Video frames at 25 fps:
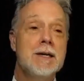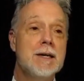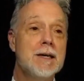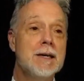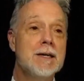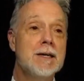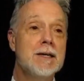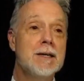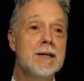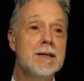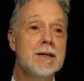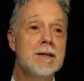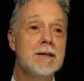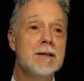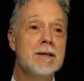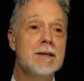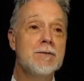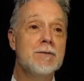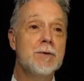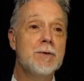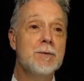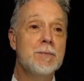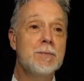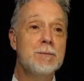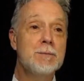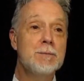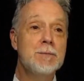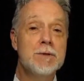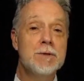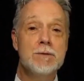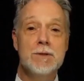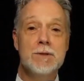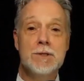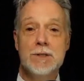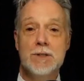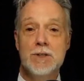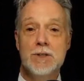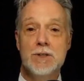And for people who
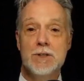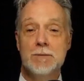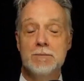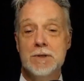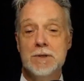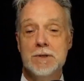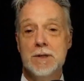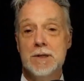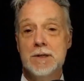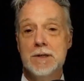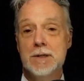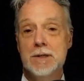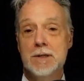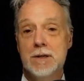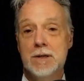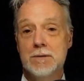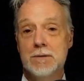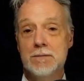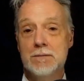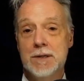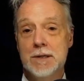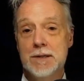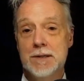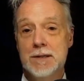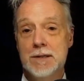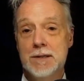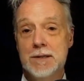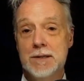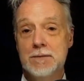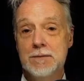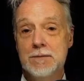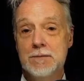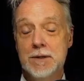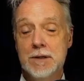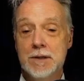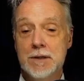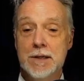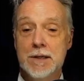just jumped on it already, they didn't
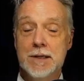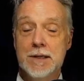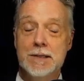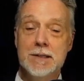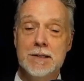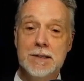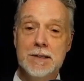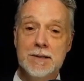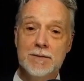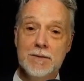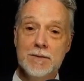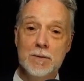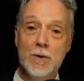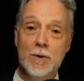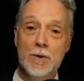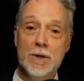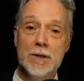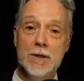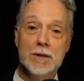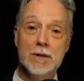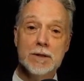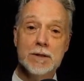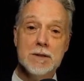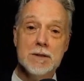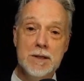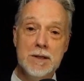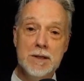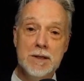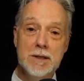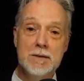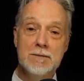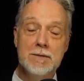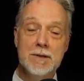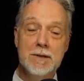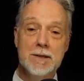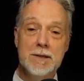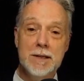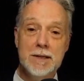realize that if they wanted to
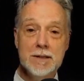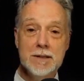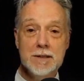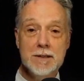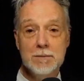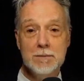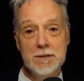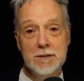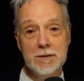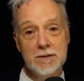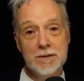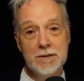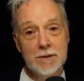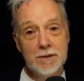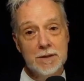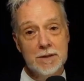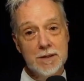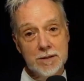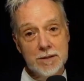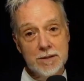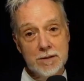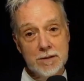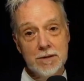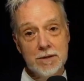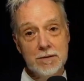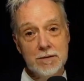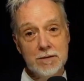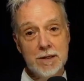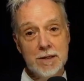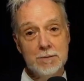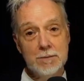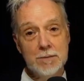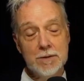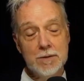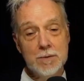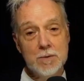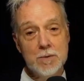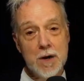leave, they'd actually be leaving
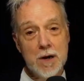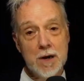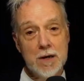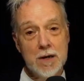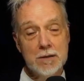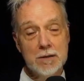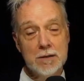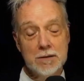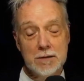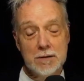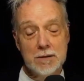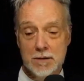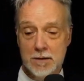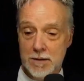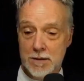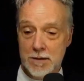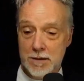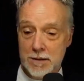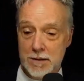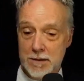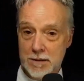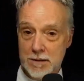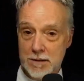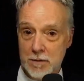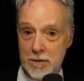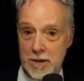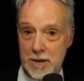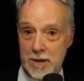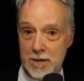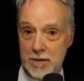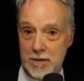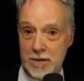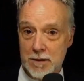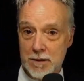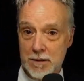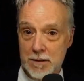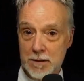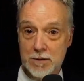Instagram as well. And this is where I go
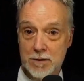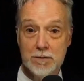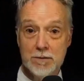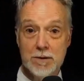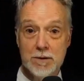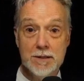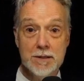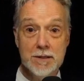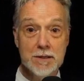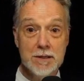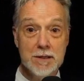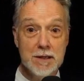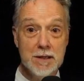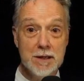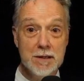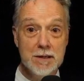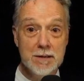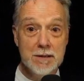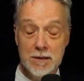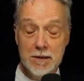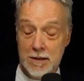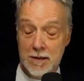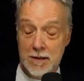into trust again,